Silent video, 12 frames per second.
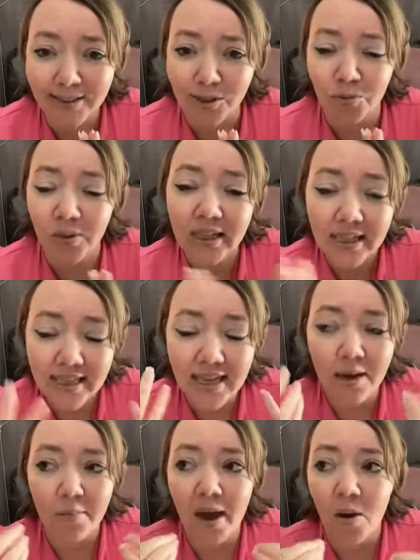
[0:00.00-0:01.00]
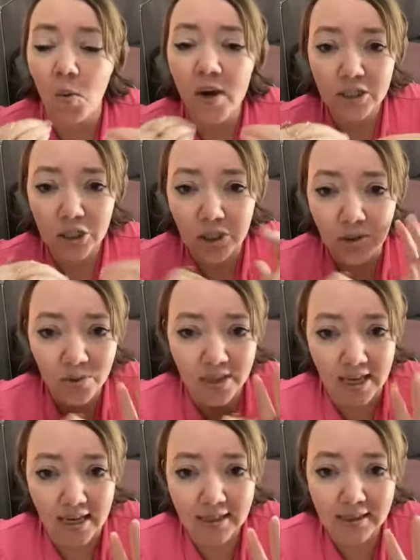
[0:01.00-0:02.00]
So really think about what 2
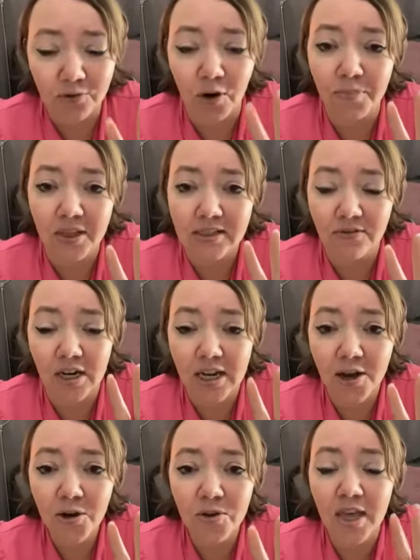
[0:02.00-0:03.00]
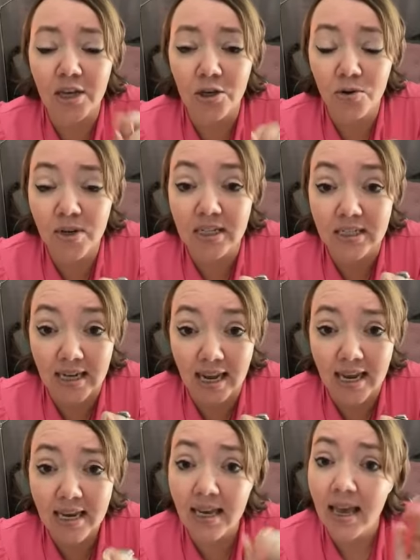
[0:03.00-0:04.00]
things from this video that you can
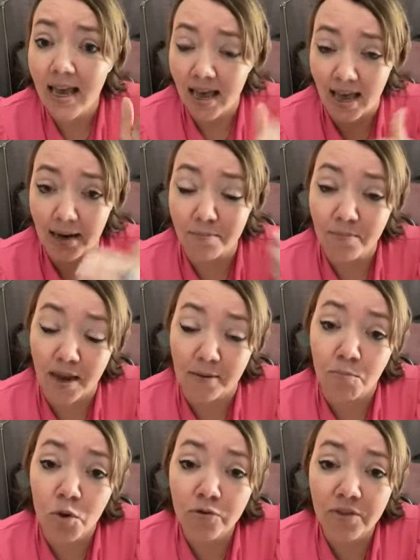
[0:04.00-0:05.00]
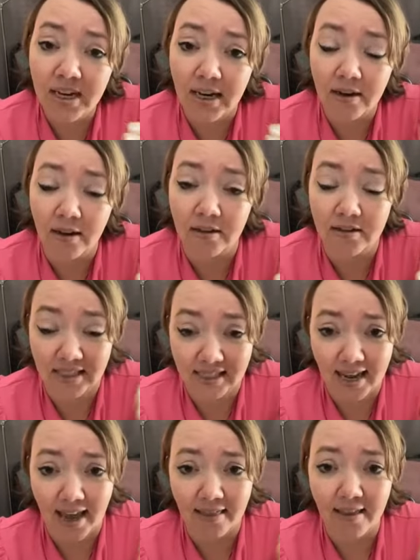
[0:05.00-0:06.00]
take and move the needle
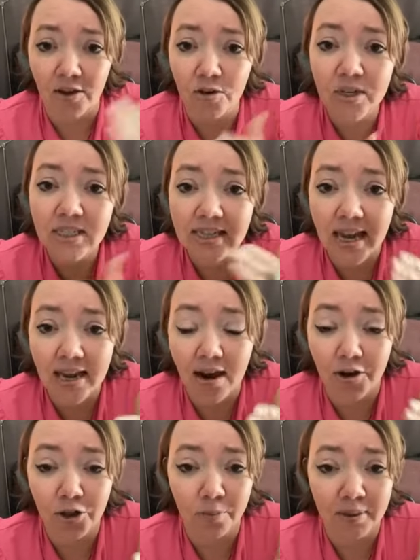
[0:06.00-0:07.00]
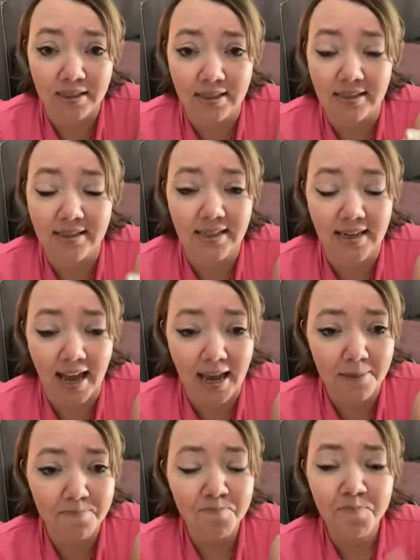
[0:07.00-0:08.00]
today, that you can take on your business
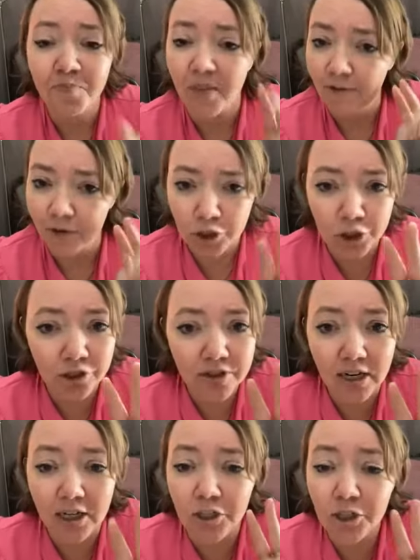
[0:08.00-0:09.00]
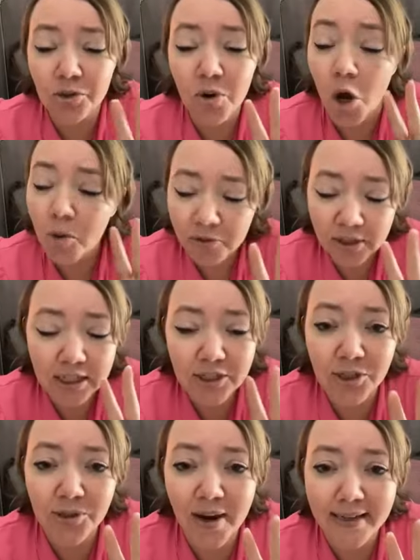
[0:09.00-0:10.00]
today. For sure, there are hopefully
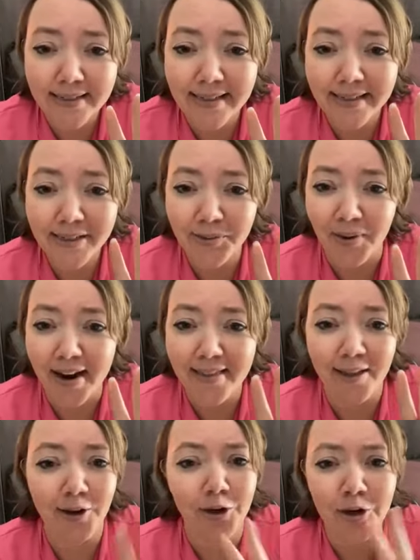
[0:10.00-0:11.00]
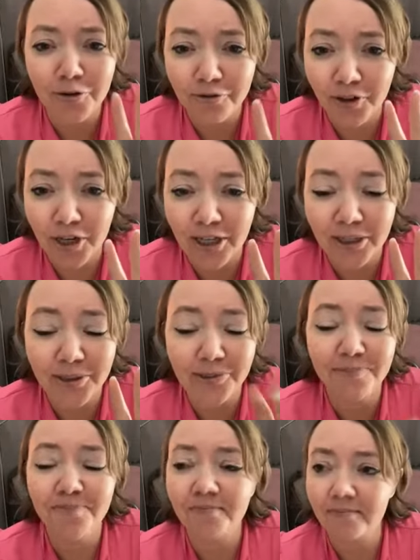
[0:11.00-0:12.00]
2 ideas, right, that are new for
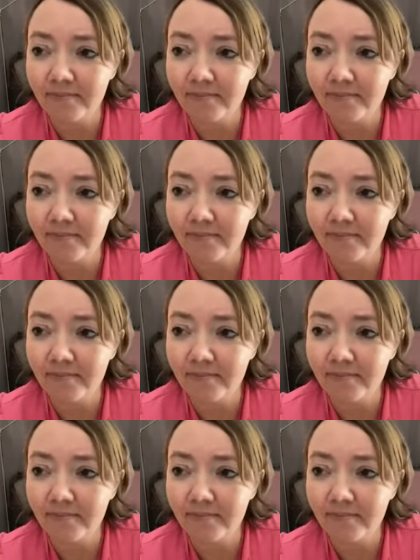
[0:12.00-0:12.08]
you.